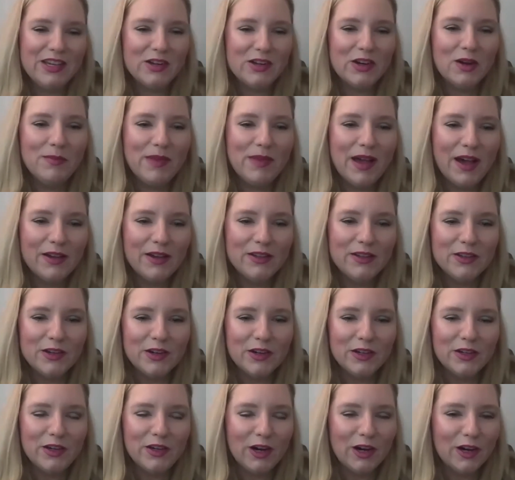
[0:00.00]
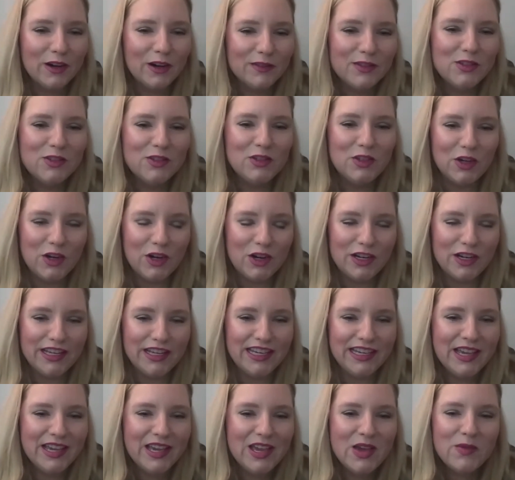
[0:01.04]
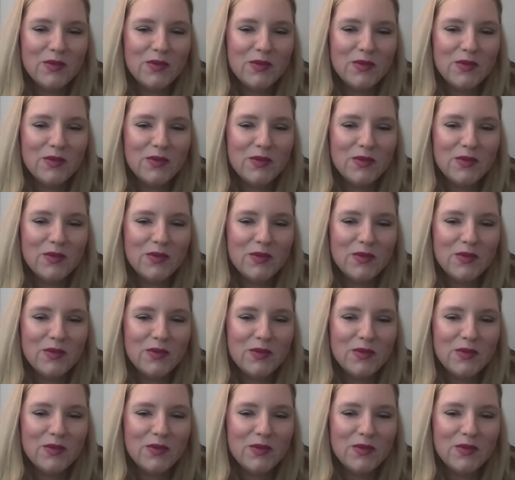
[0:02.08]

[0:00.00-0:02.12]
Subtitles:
hear about your Curves journey.